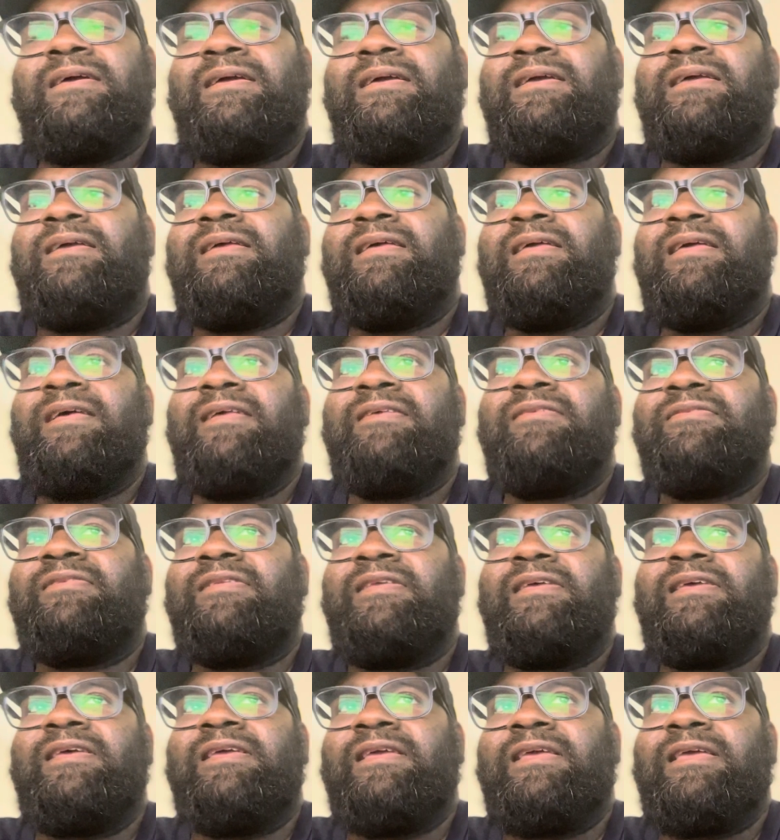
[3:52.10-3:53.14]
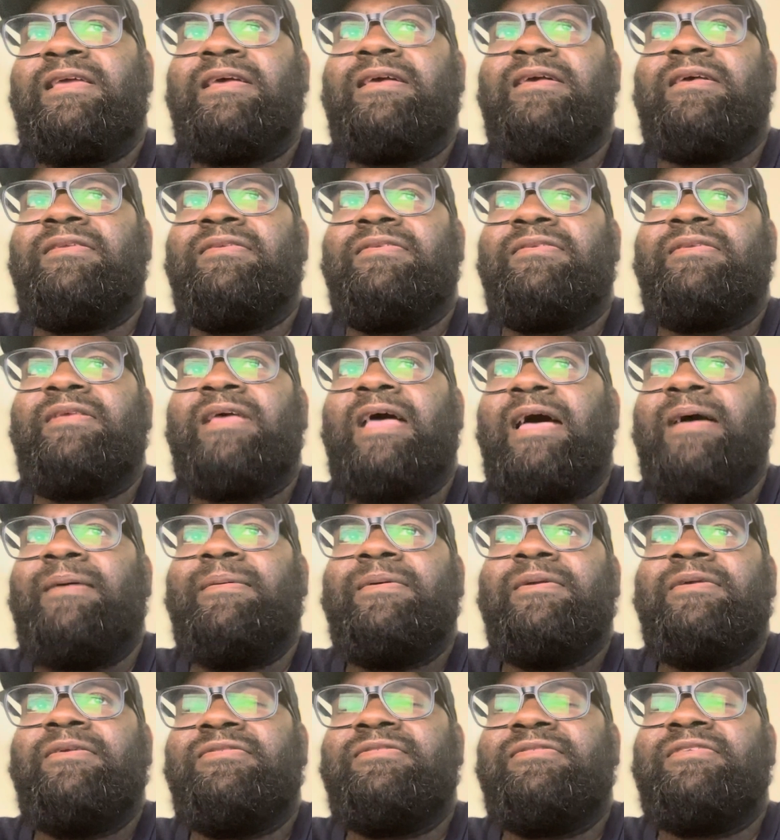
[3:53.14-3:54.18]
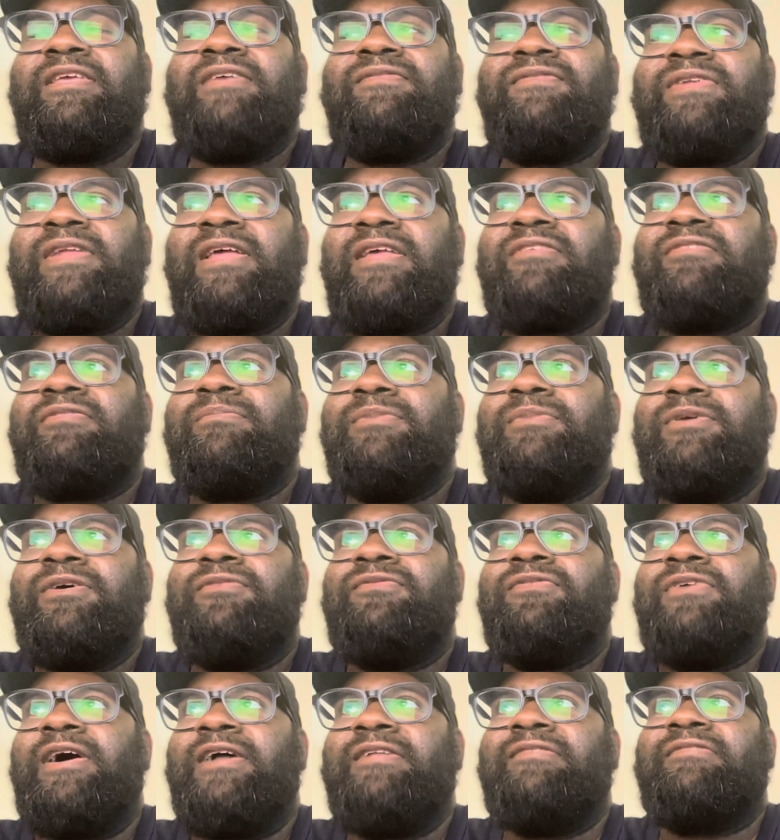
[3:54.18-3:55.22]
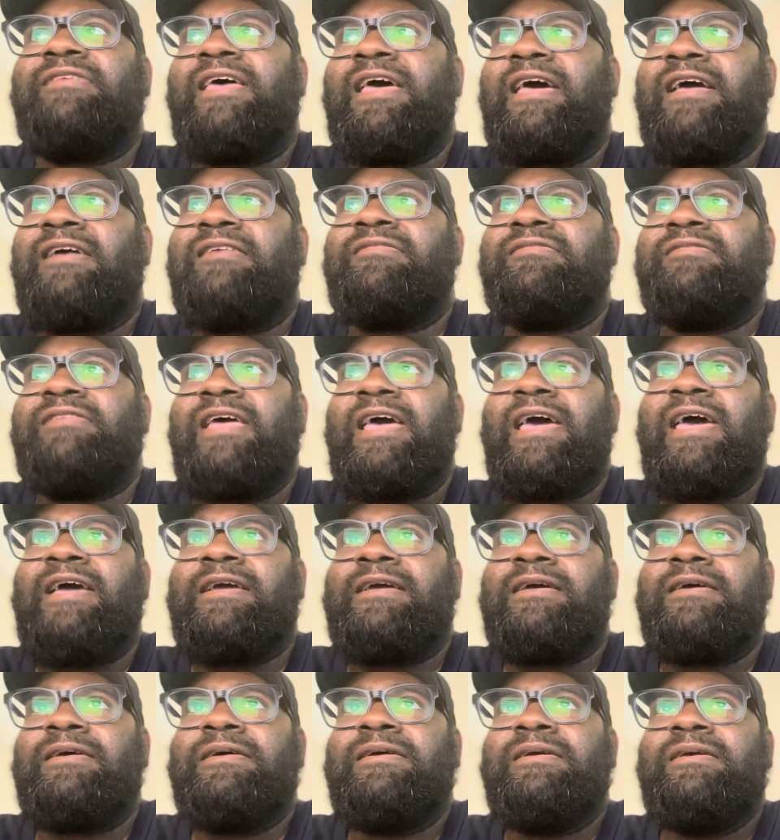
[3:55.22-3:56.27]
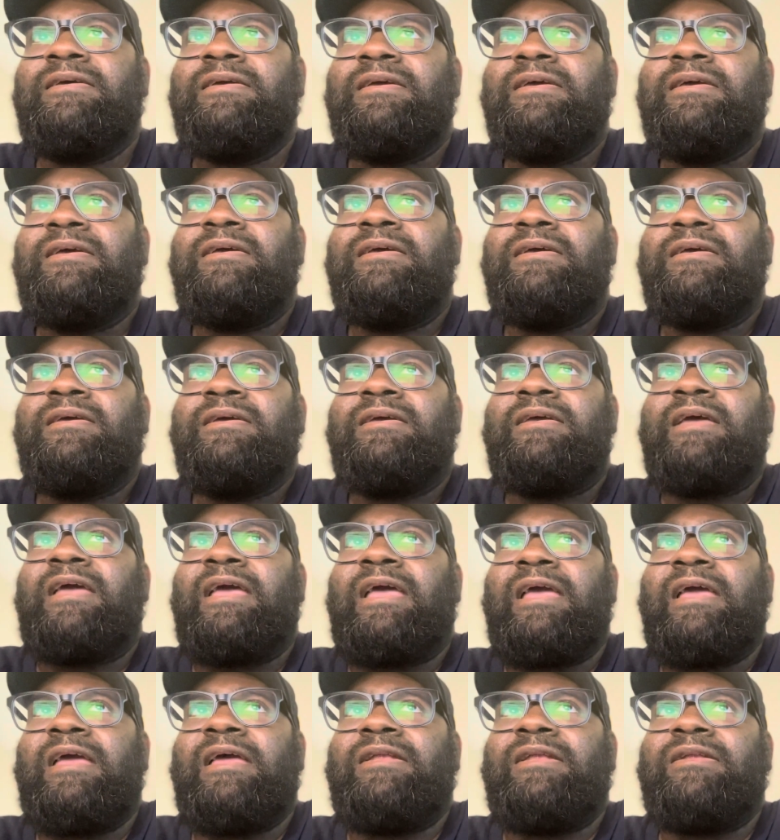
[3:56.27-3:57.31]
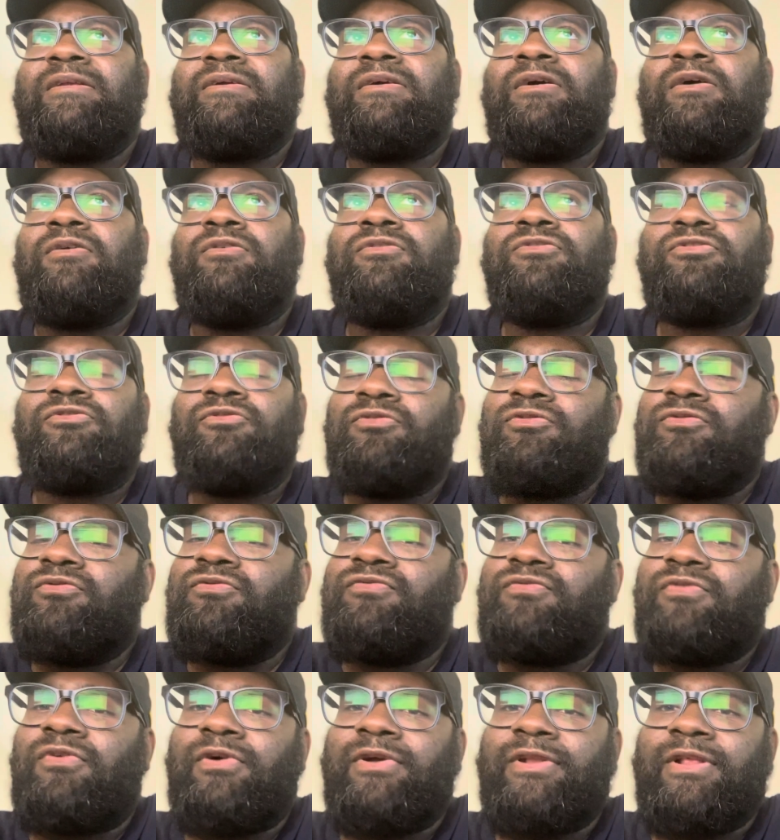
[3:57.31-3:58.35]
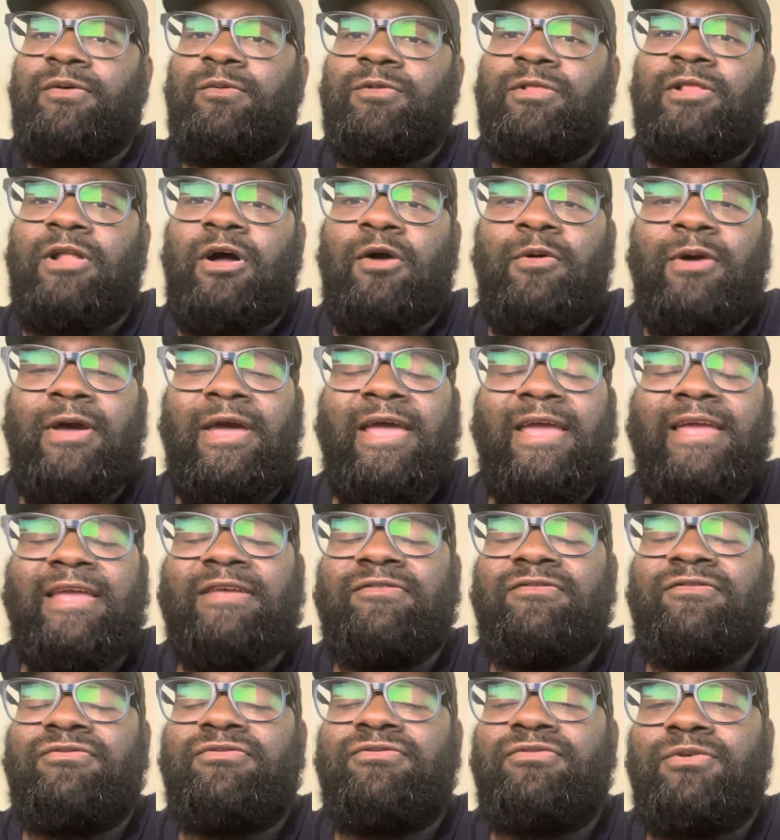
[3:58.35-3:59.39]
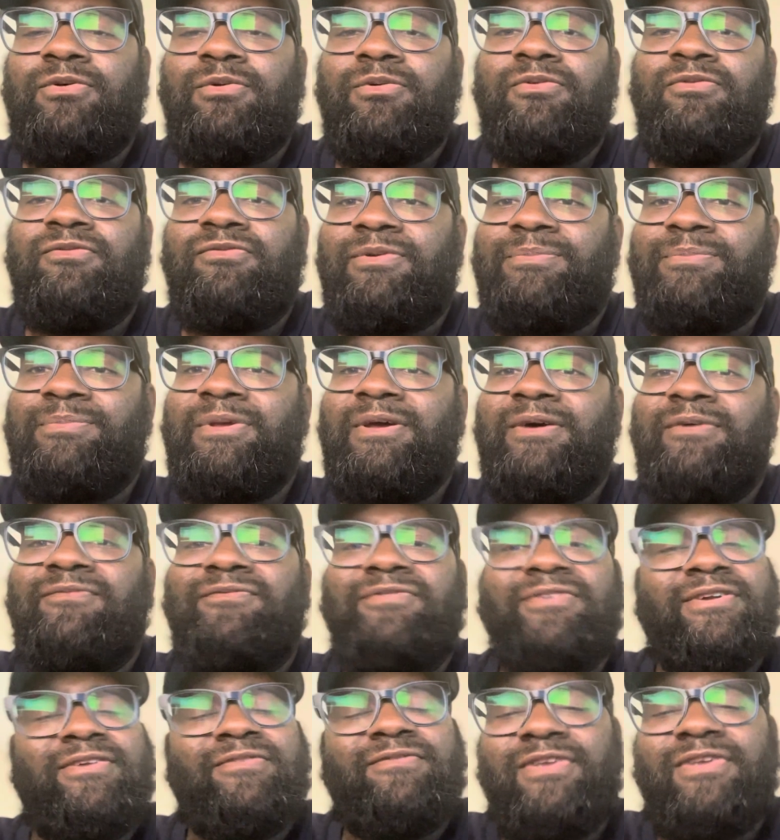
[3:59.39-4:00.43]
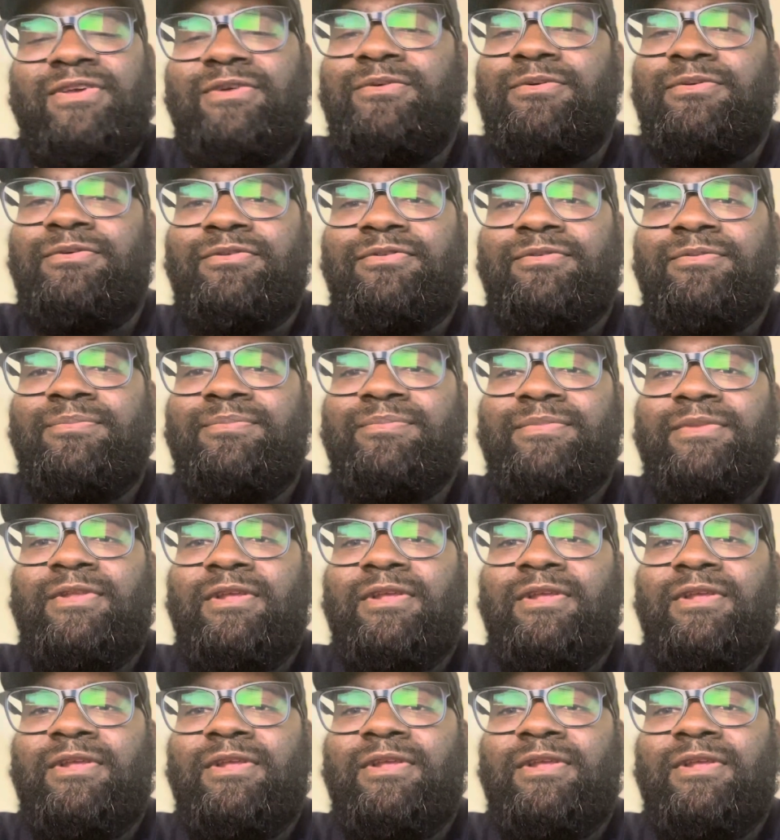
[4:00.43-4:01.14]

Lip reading: His thing is Stephen A. Smith attacks Dak and goes for the low-hanging fruit from him for the views.